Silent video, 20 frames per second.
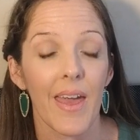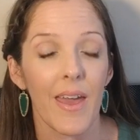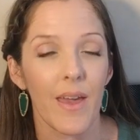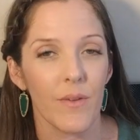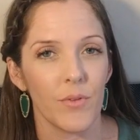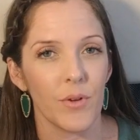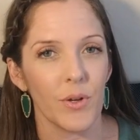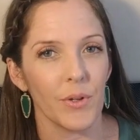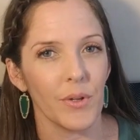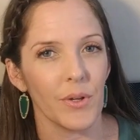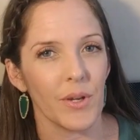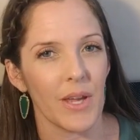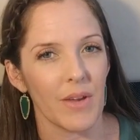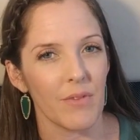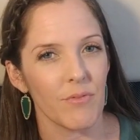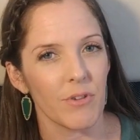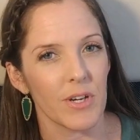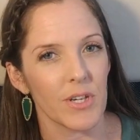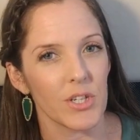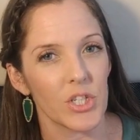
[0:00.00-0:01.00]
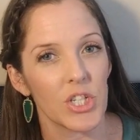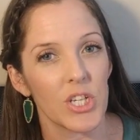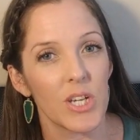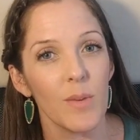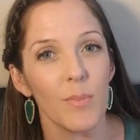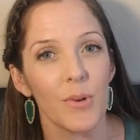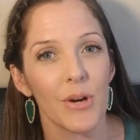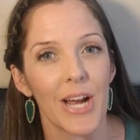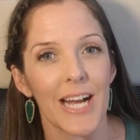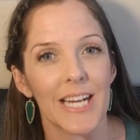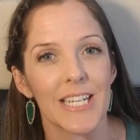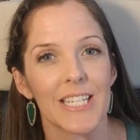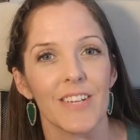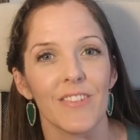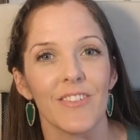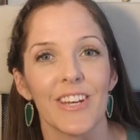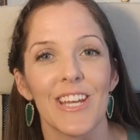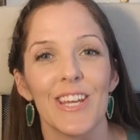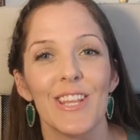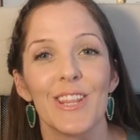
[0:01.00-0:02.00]
If you're looking for a cheaper
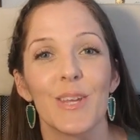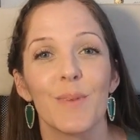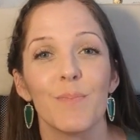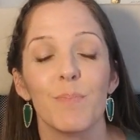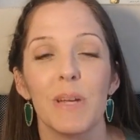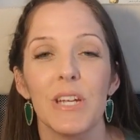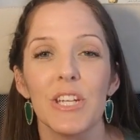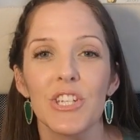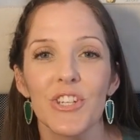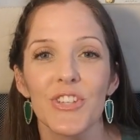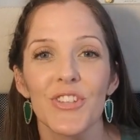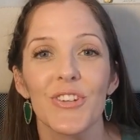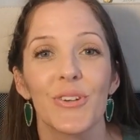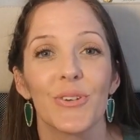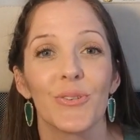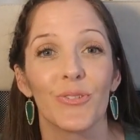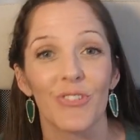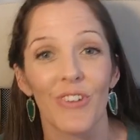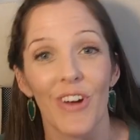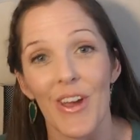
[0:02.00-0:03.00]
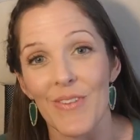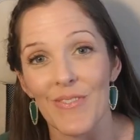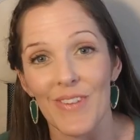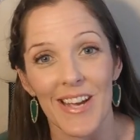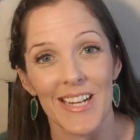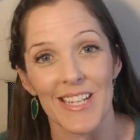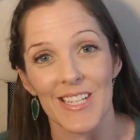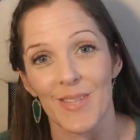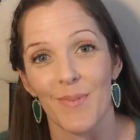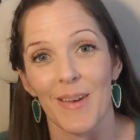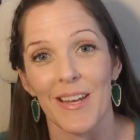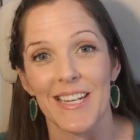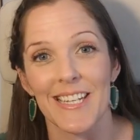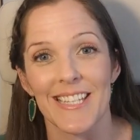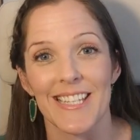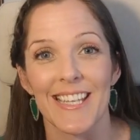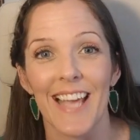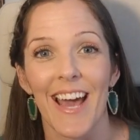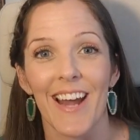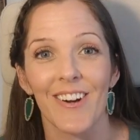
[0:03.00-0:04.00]
activity, the beach is a great way to spend
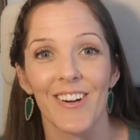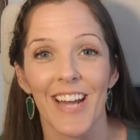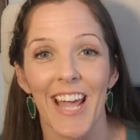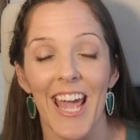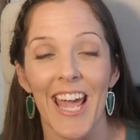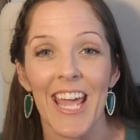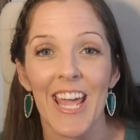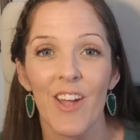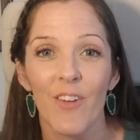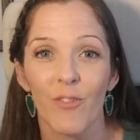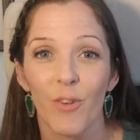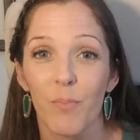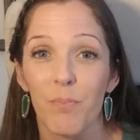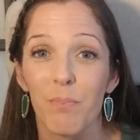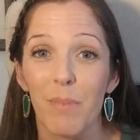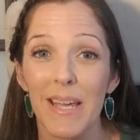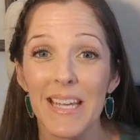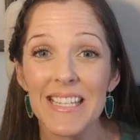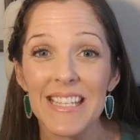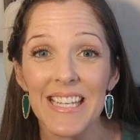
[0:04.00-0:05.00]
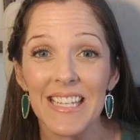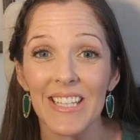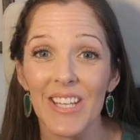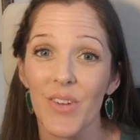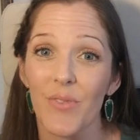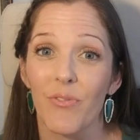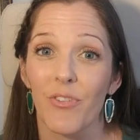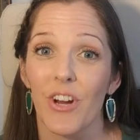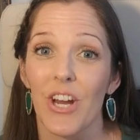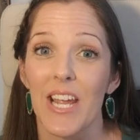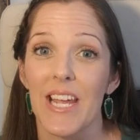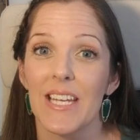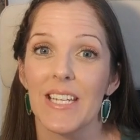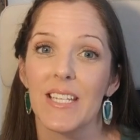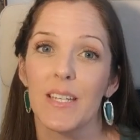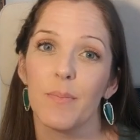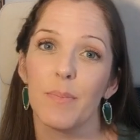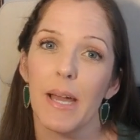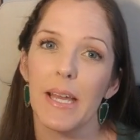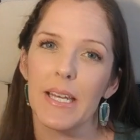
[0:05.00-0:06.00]
a Saturday for basically free,
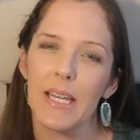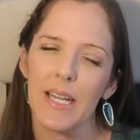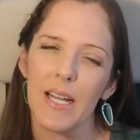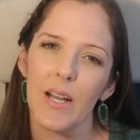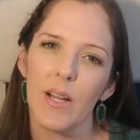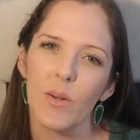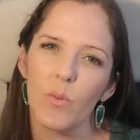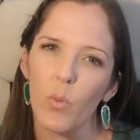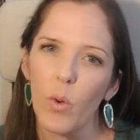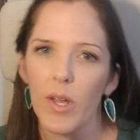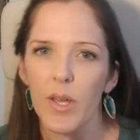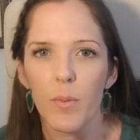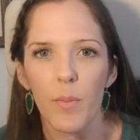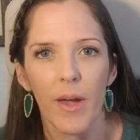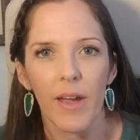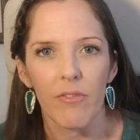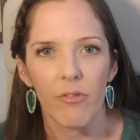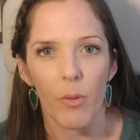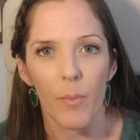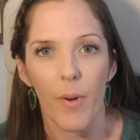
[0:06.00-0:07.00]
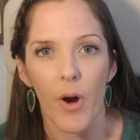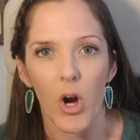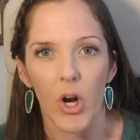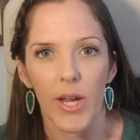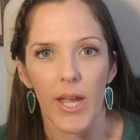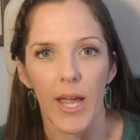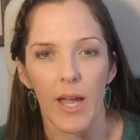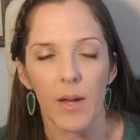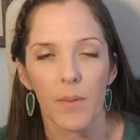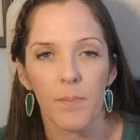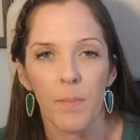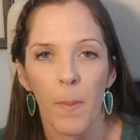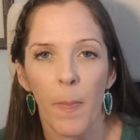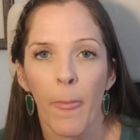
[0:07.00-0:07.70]
depending on what you pay for parking.